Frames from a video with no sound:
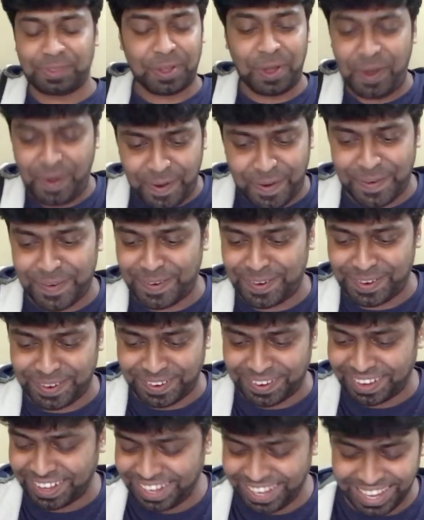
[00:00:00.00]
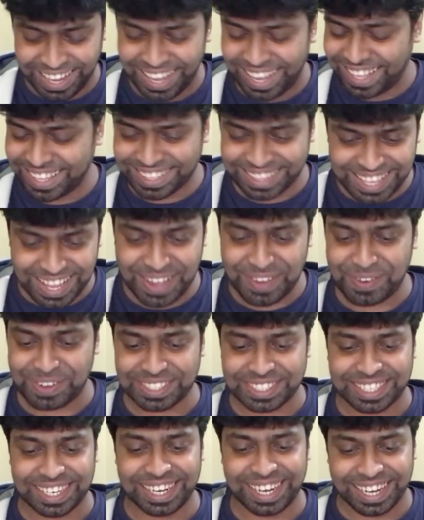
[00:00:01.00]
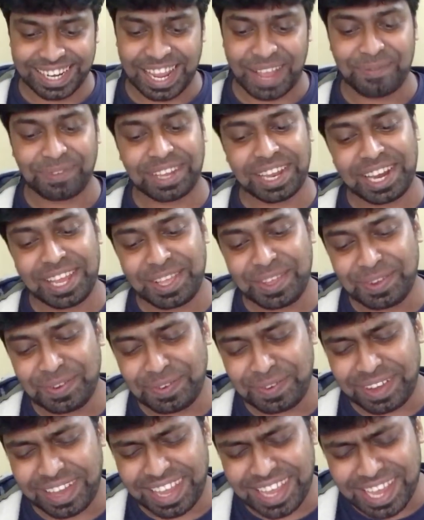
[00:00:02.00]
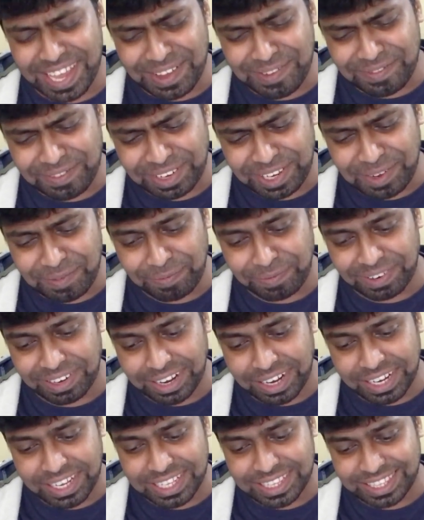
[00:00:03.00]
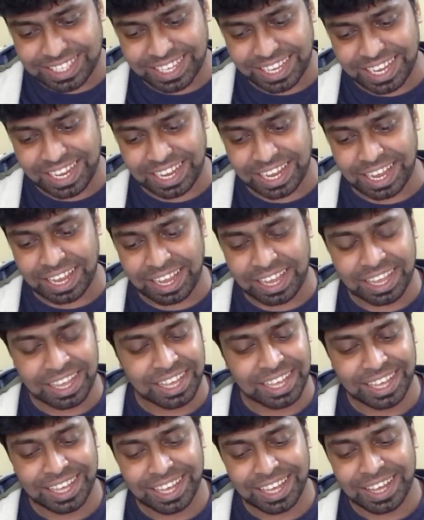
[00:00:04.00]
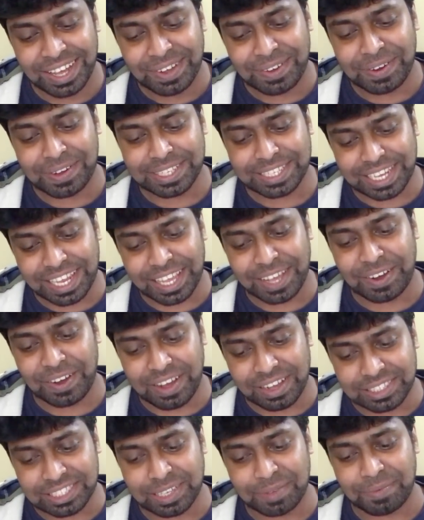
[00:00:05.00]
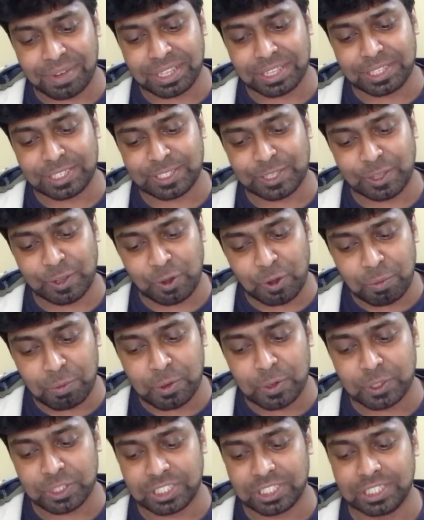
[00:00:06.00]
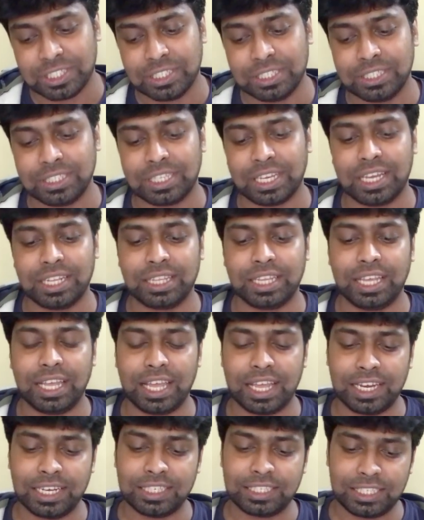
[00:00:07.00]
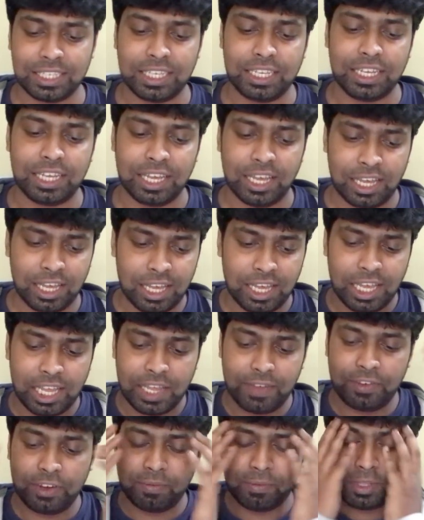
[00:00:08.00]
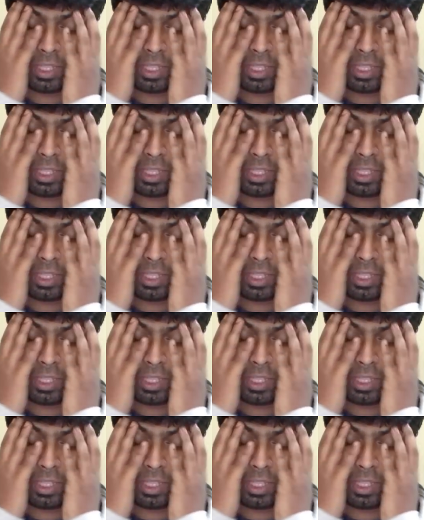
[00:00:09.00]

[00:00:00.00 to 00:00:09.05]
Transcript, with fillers: oh, that was lit. I'm telling you, every bloody thing was like awesome, and the slow motions at the end. See, even